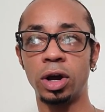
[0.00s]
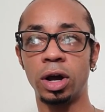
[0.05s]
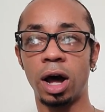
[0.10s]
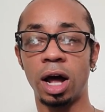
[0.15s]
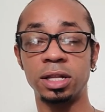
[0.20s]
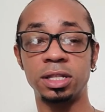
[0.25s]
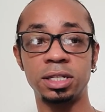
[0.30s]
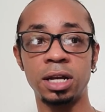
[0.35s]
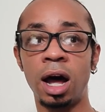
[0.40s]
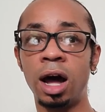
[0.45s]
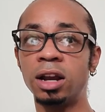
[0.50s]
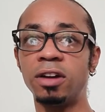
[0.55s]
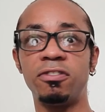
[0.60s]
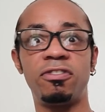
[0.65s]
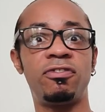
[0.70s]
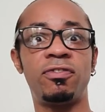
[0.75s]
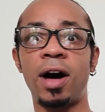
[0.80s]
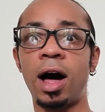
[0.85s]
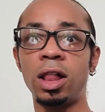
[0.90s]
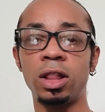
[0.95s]
a ton of
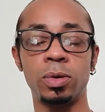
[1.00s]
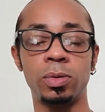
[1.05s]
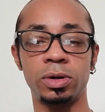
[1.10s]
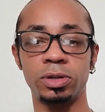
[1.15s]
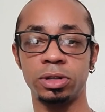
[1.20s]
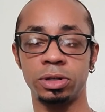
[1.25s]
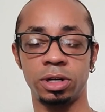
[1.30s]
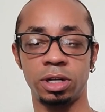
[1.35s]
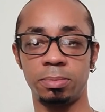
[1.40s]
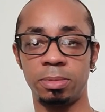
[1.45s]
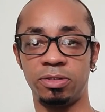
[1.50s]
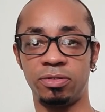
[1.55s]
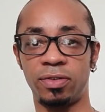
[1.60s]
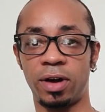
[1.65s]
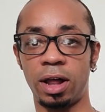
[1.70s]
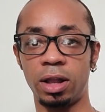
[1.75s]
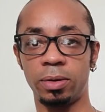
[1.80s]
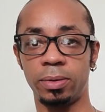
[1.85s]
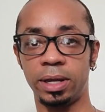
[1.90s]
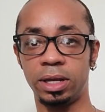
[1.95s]
followers are going to be
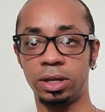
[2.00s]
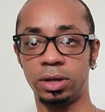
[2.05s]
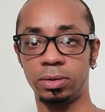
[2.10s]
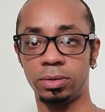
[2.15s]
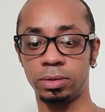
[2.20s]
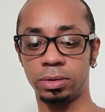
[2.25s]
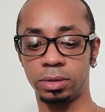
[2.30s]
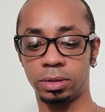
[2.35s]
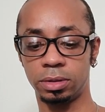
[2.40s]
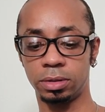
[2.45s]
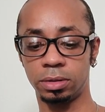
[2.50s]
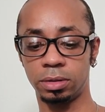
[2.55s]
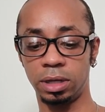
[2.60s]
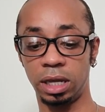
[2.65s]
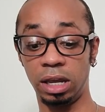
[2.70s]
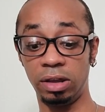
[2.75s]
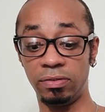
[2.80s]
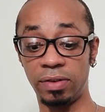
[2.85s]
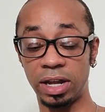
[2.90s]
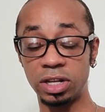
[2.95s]
following you
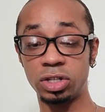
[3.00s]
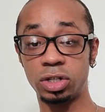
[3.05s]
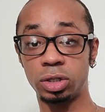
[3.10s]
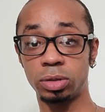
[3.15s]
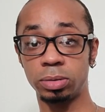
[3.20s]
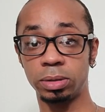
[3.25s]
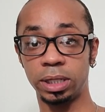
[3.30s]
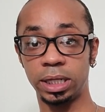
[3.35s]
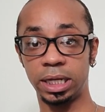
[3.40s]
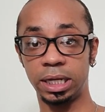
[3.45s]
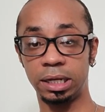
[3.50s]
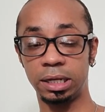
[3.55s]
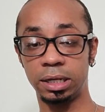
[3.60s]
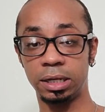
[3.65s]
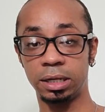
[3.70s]
eventually.